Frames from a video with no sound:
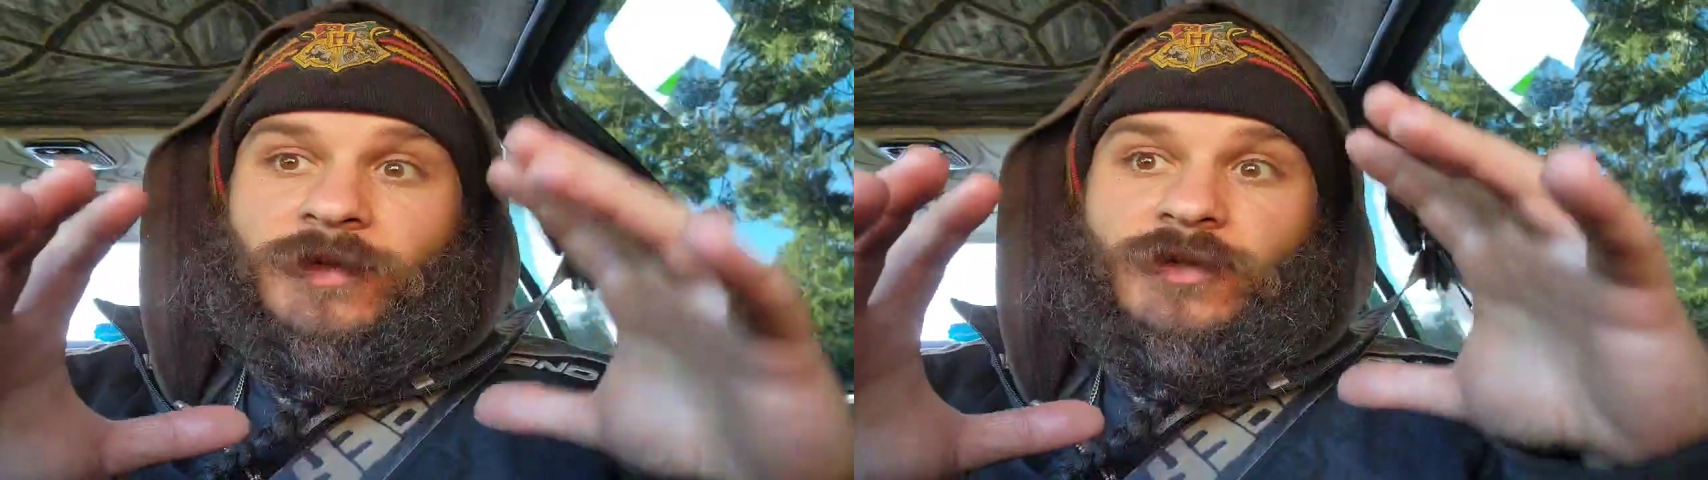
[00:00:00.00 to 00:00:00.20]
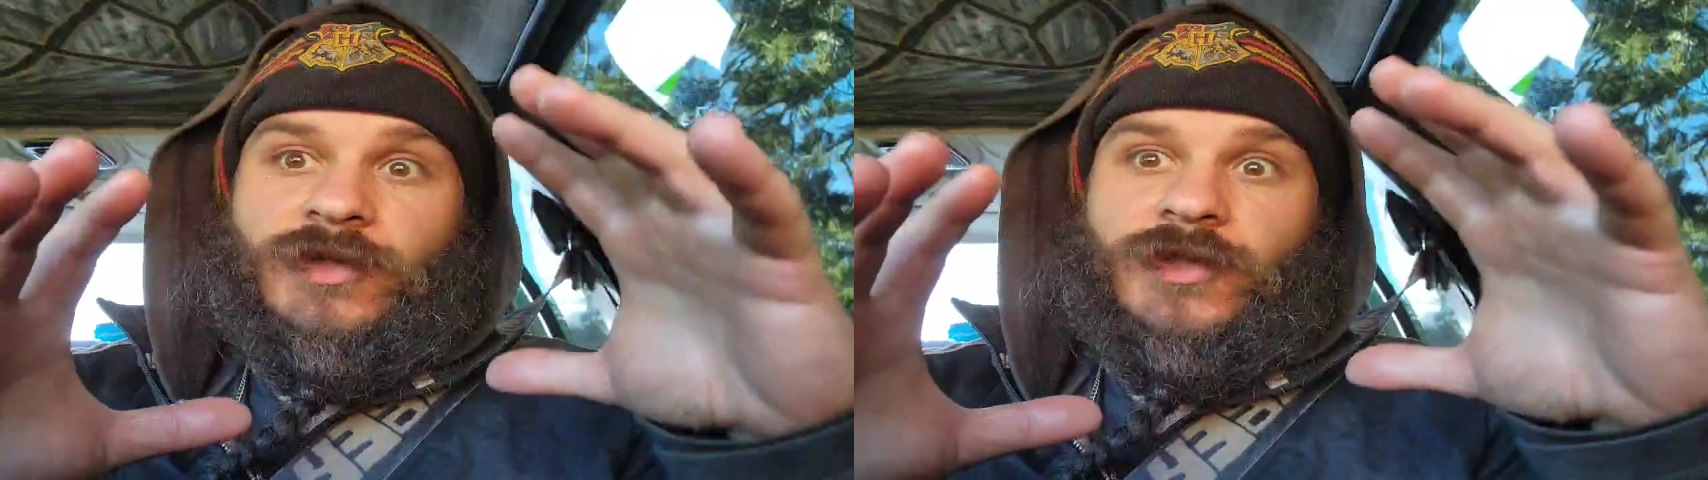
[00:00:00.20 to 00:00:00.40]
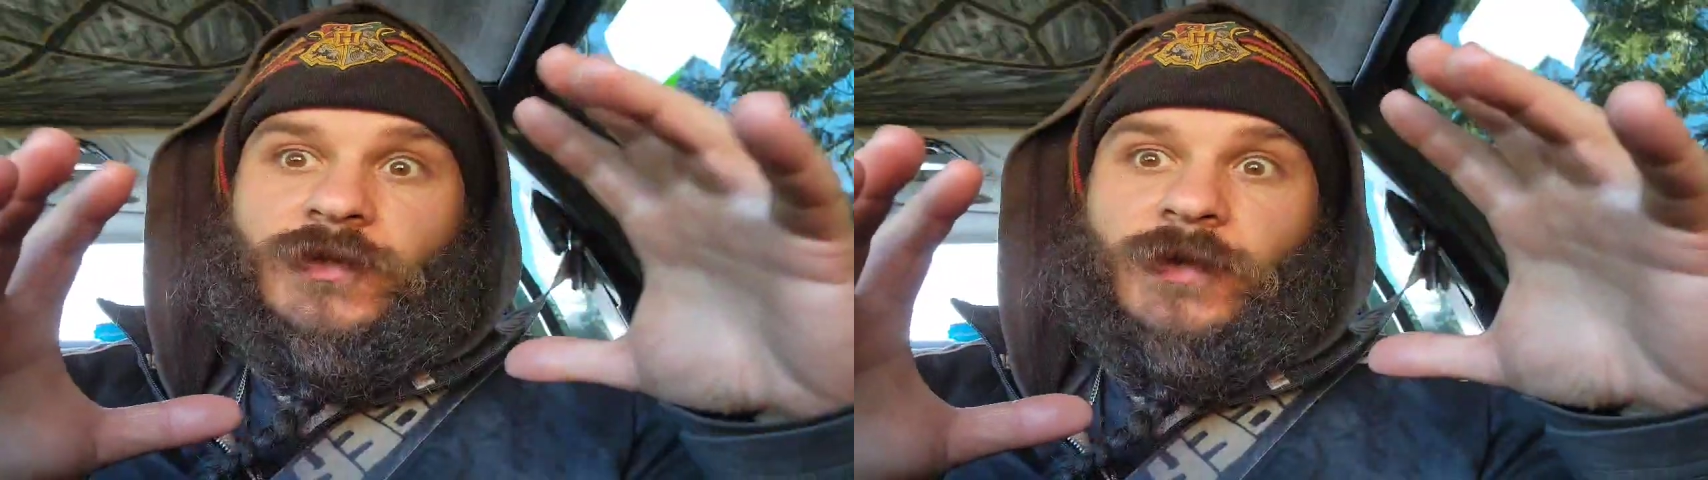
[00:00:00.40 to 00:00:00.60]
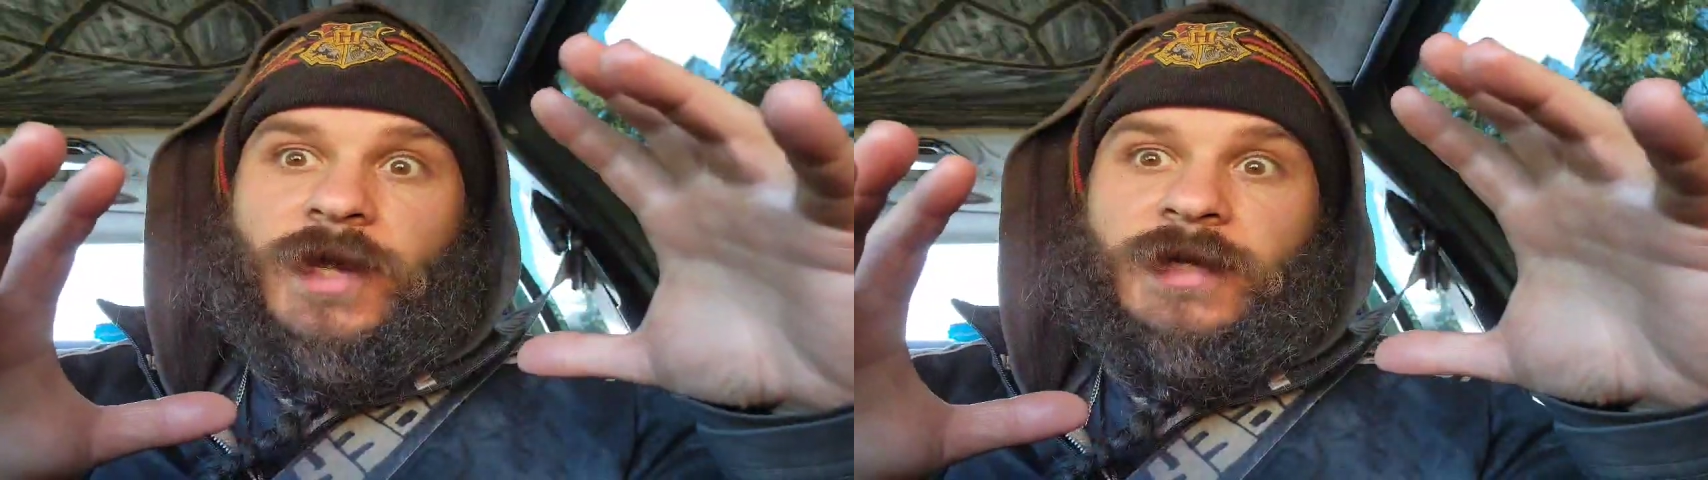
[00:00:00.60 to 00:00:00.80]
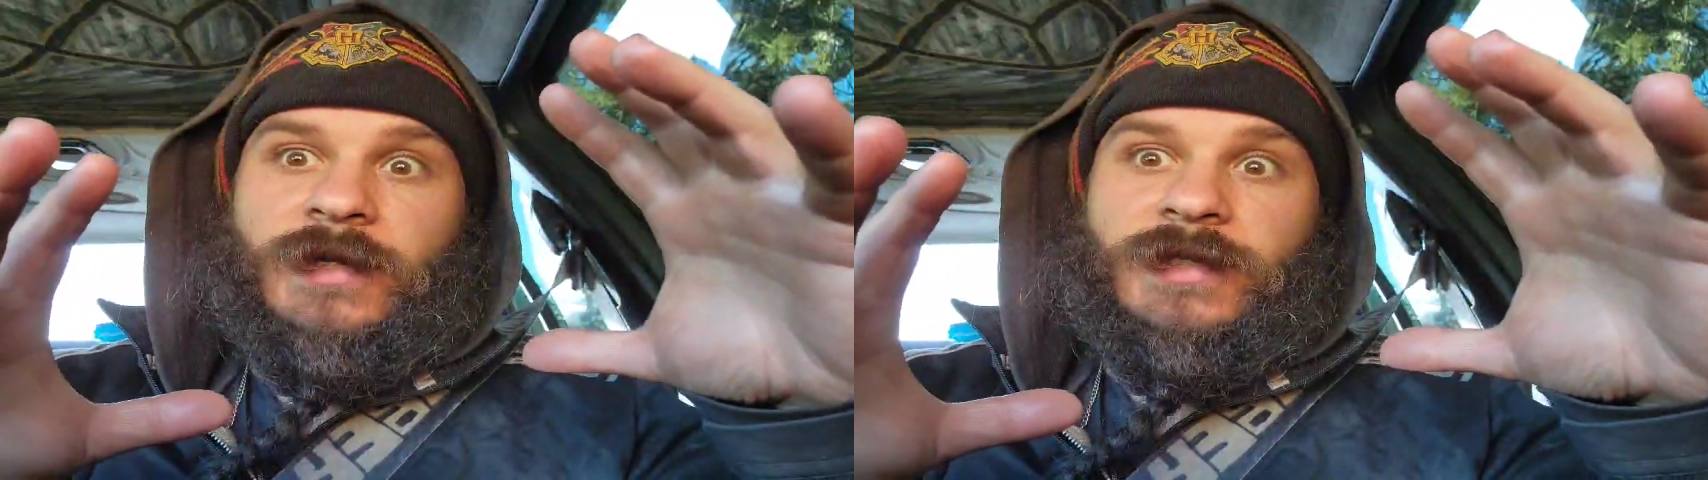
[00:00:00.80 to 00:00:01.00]
You're just
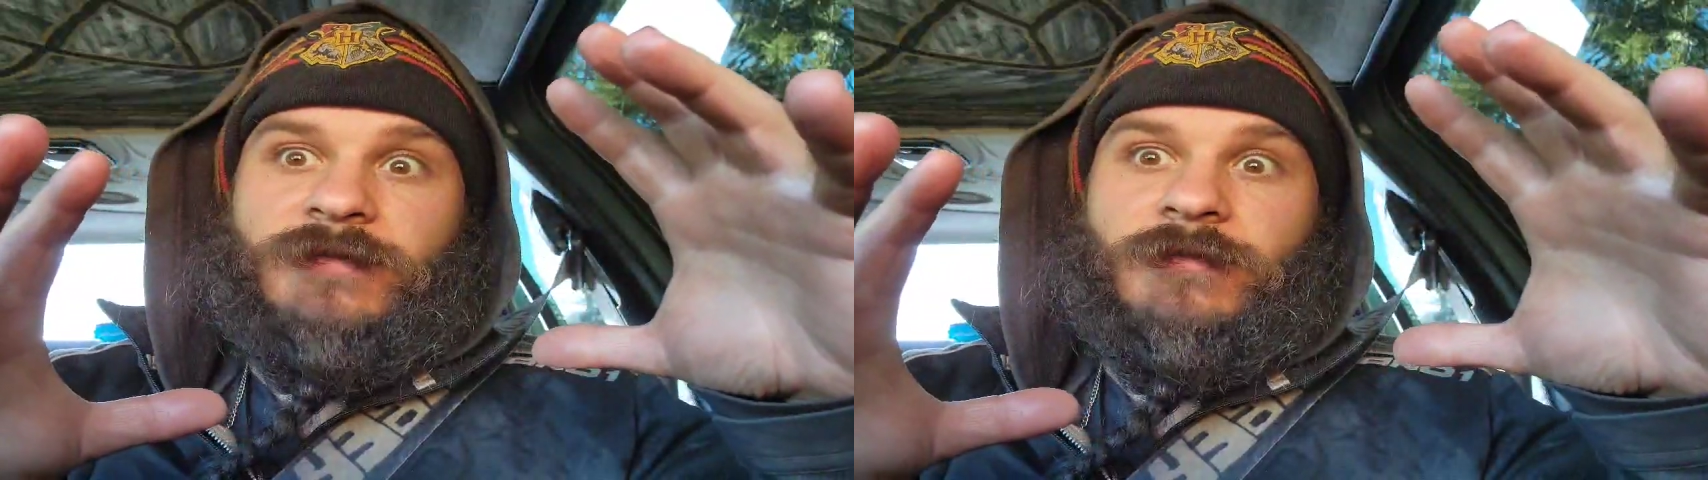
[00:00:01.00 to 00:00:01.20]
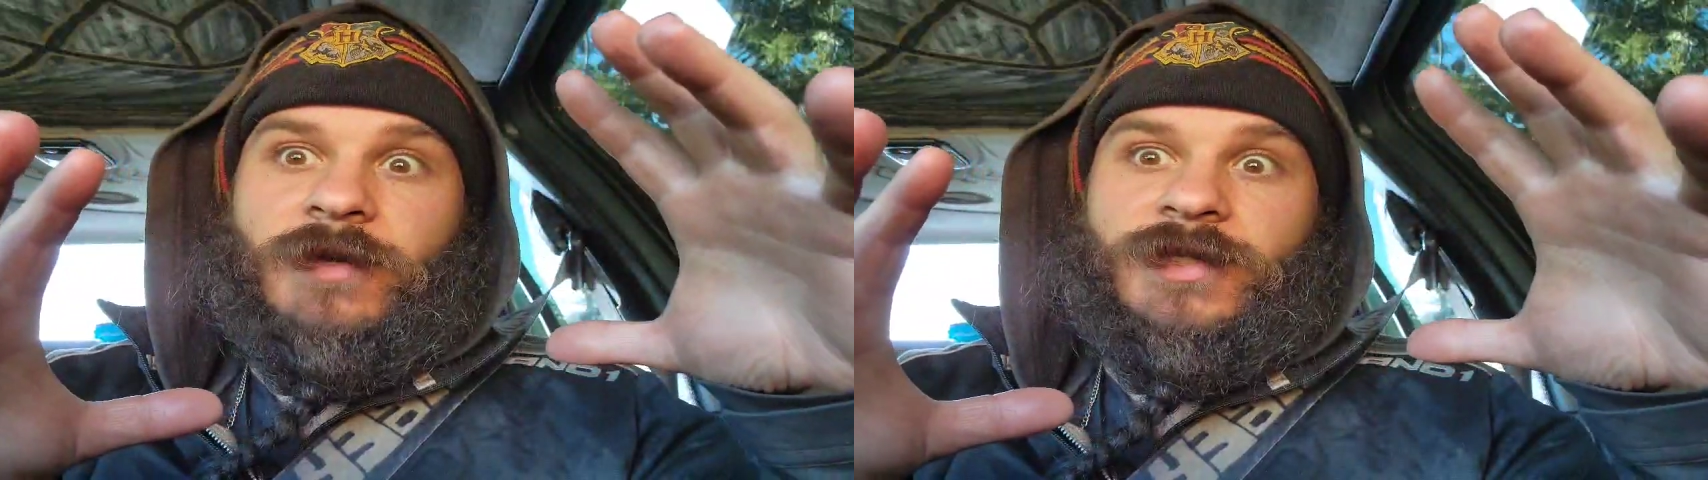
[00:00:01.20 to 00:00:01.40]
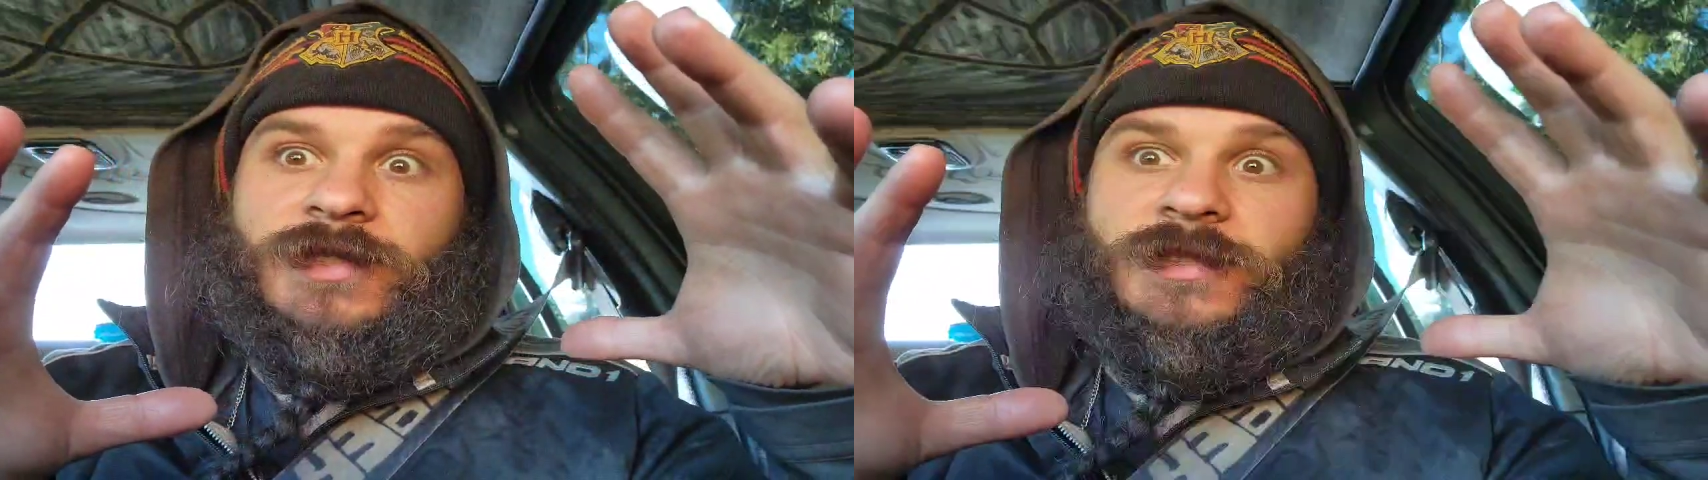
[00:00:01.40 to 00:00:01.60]
creating as much